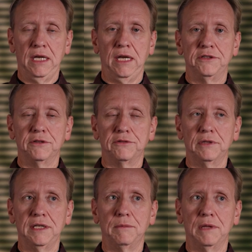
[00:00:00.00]
And so it's
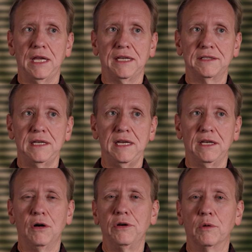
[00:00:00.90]
really like
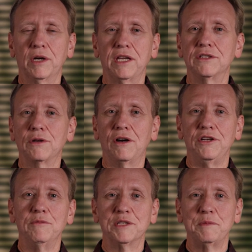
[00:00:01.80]
saying, oh, you're working so
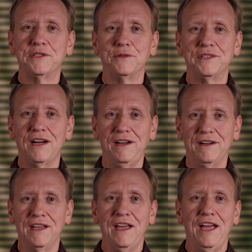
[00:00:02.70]
hard, you must be so
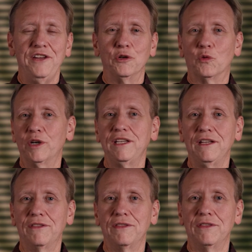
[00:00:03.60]
tired. And you're
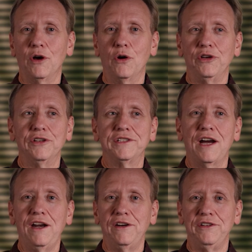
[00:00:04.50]
working, though you're
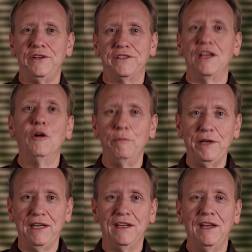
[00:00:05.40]
tired, you're to help
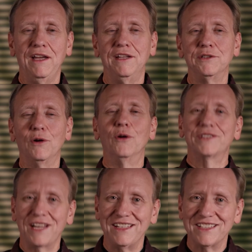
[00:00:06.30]
me. And so,
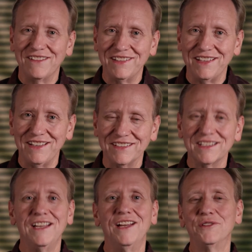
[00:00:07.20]
otsukaresama desu.
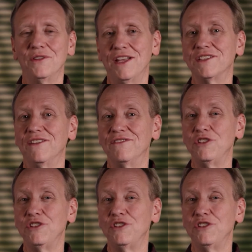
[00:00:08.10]
And so that's a